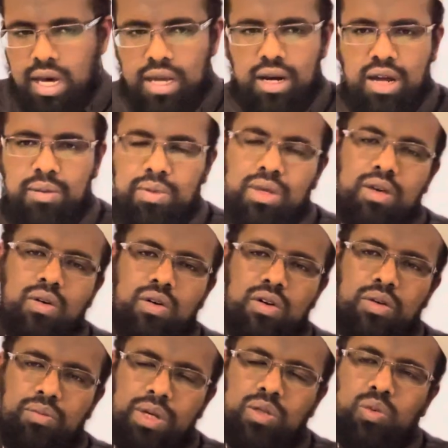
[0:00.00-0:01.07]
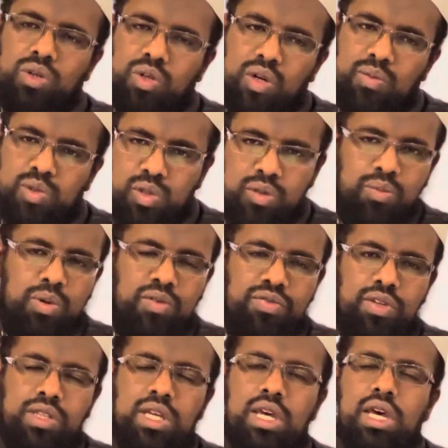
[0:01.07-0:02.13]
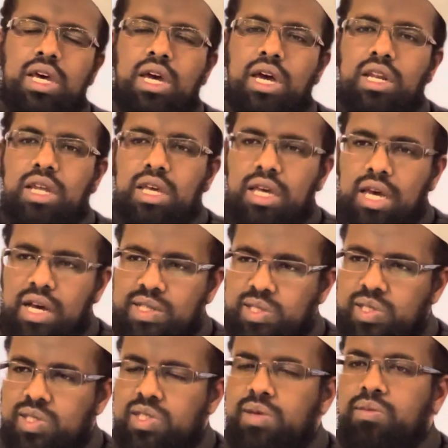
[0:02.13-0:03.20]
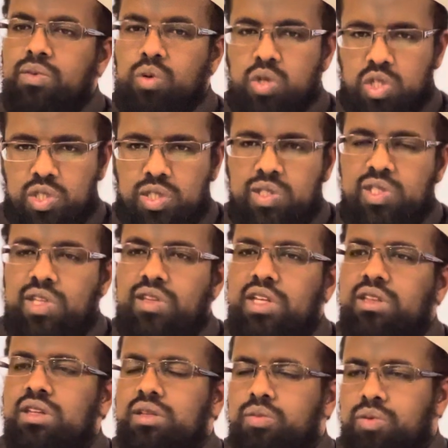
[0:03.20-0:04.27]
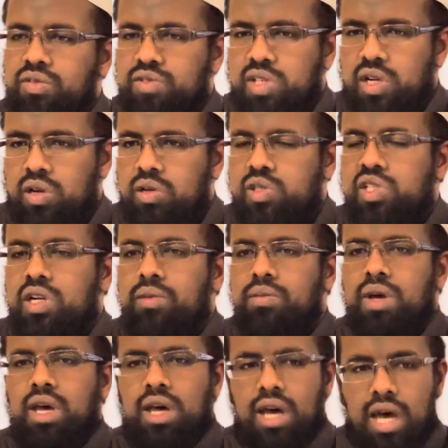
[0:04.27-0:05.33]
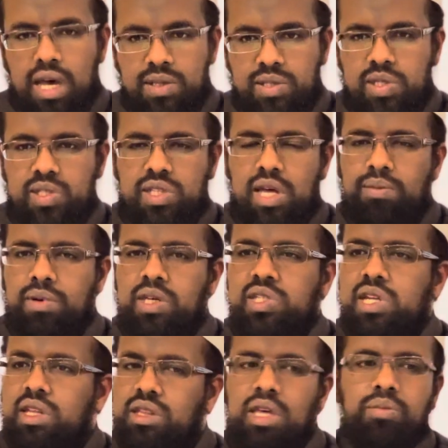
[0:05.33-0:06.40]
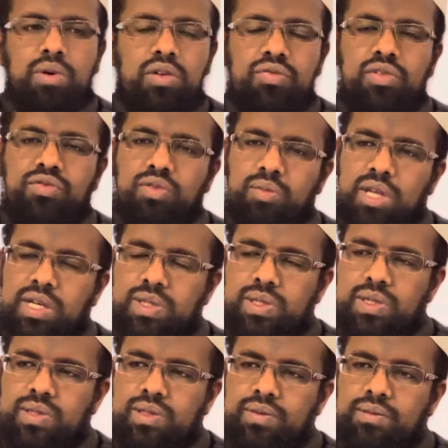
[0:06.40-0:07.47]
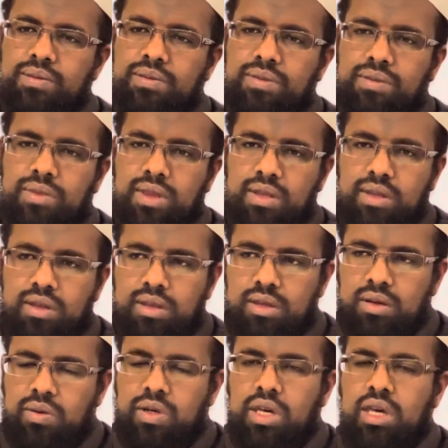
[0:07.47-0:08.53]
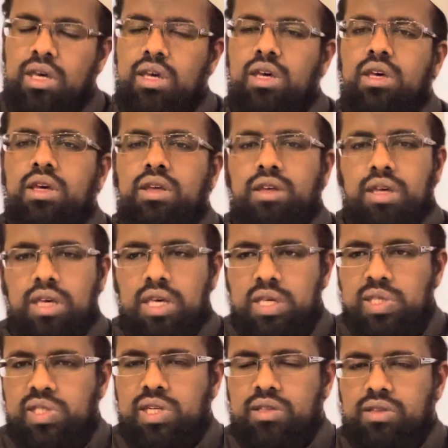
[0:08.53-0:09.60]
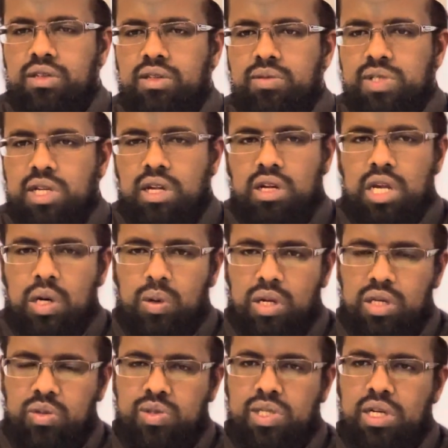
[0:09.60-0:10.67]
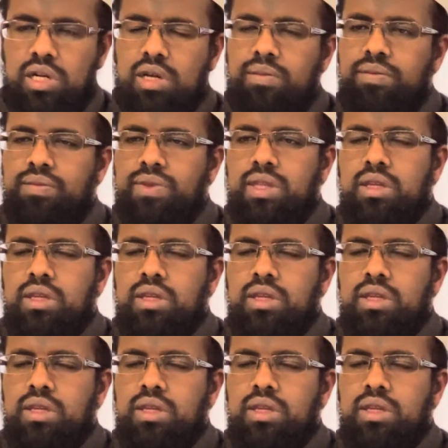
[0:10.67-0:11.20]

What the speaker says: Arabi or a Bedouin comes to the Prophet and he asks him questions, and that the Prophet sallallahu alaihi wasallam answers that person, and they benefit from the answers. Okay, he said to them sallallahu alaihi wasallam.